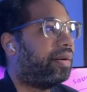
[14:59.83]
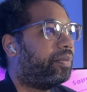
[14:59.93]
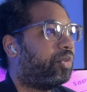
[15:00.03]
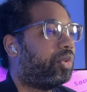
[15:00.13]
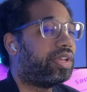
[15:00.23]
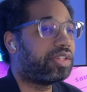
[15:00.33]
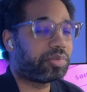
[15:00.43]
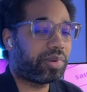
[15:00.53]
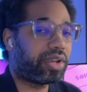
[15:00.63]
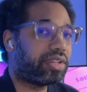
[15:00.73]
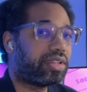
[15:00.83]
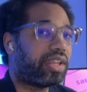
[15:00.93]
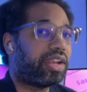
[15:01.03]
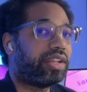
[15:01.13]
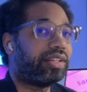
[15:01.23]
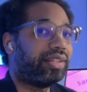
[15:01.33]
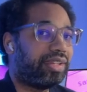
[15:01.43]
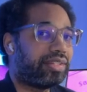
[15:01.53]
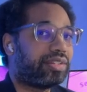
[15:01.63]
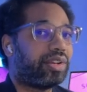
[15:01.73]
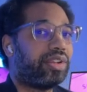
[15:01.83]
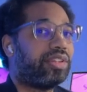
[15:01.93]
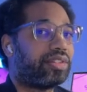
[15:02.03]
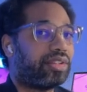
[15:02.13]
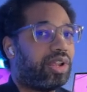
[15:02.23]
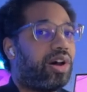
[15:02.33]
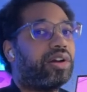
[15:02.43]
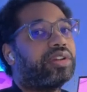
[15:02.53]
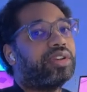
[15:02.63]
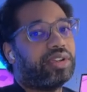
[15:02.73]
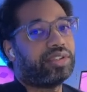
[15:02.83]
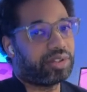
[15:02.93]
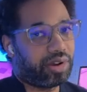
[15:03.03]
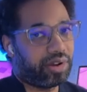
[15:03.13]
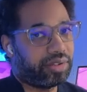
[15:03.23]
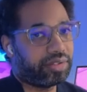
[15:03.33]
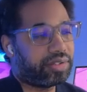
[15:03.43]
We expect that at least this log gets called,